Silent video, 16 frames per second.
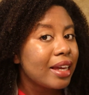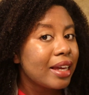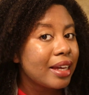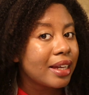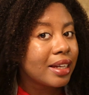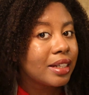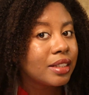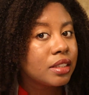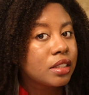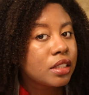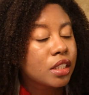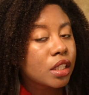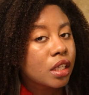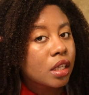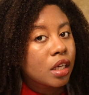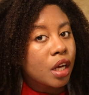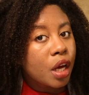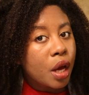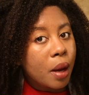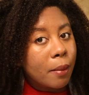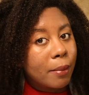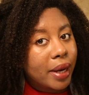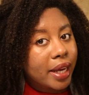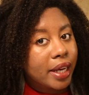And
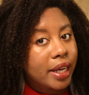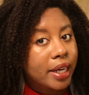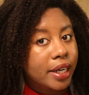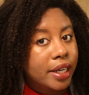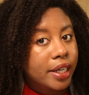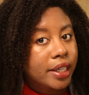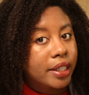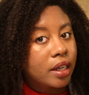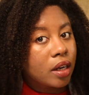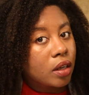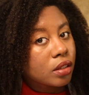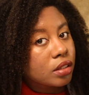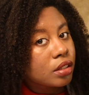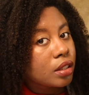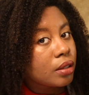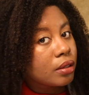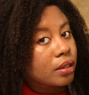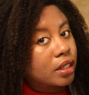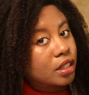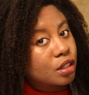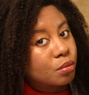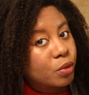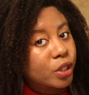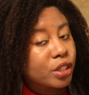my hair also
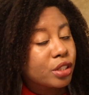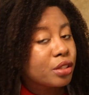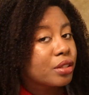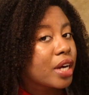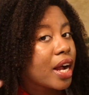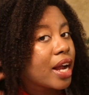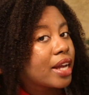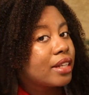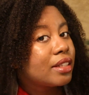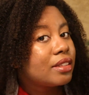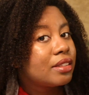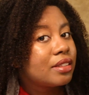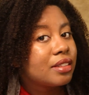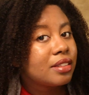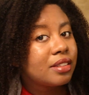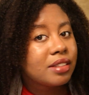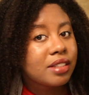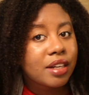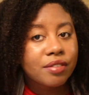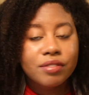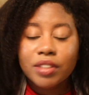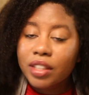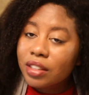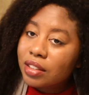is moisturized. There's
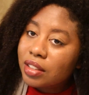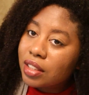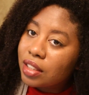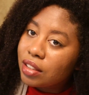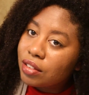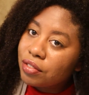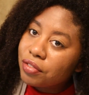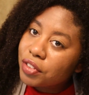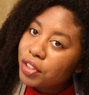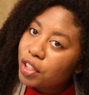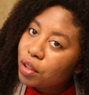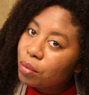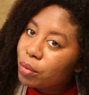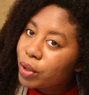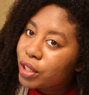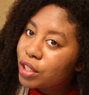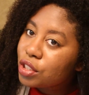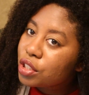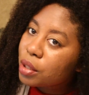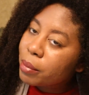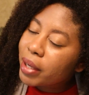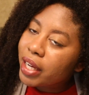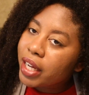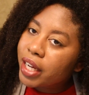definitely feel moisture
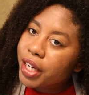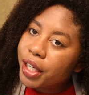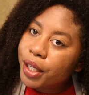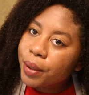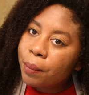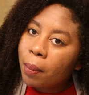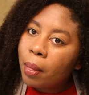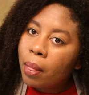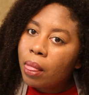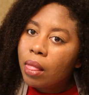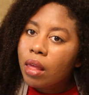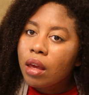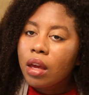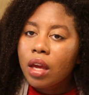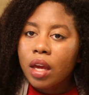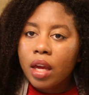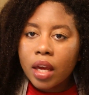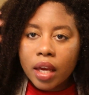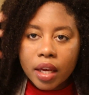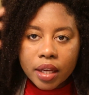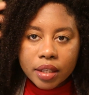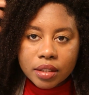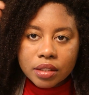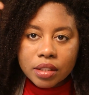in my hair.
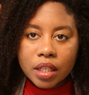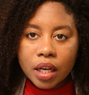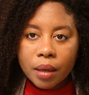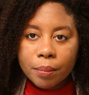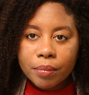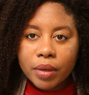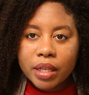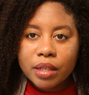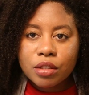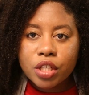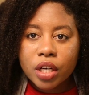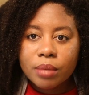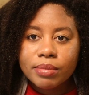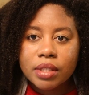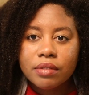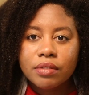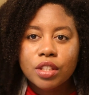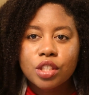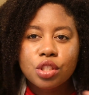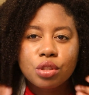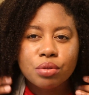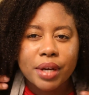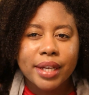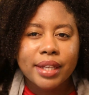And in terms of the
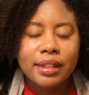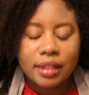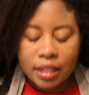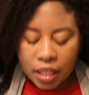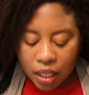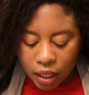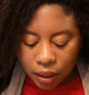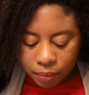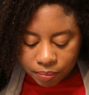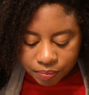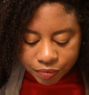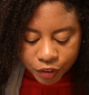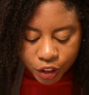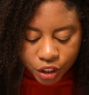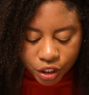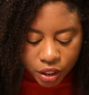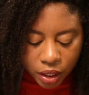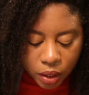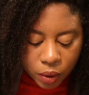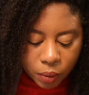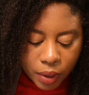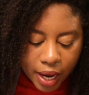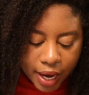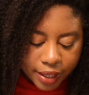strengthening,
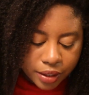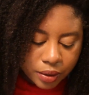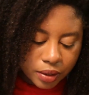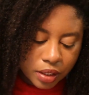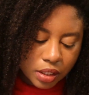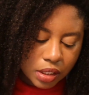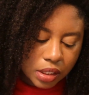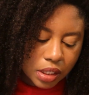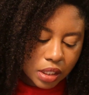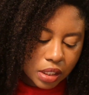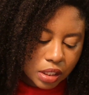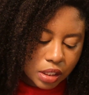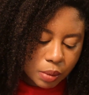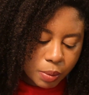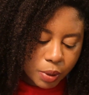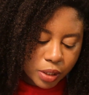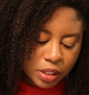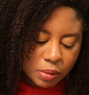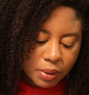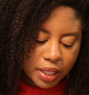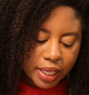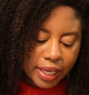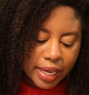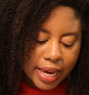so I know this is supposed to
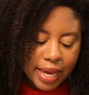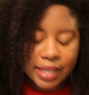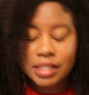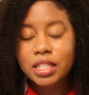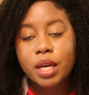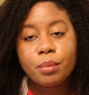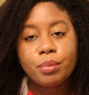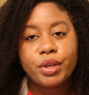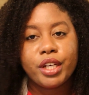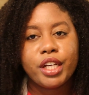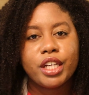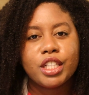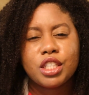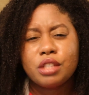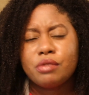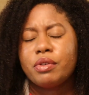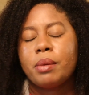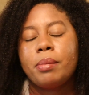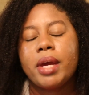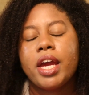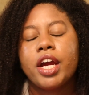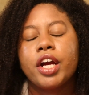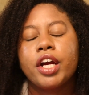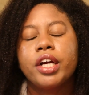be like anti-breakage and
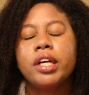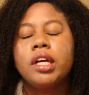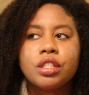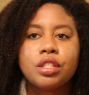repair.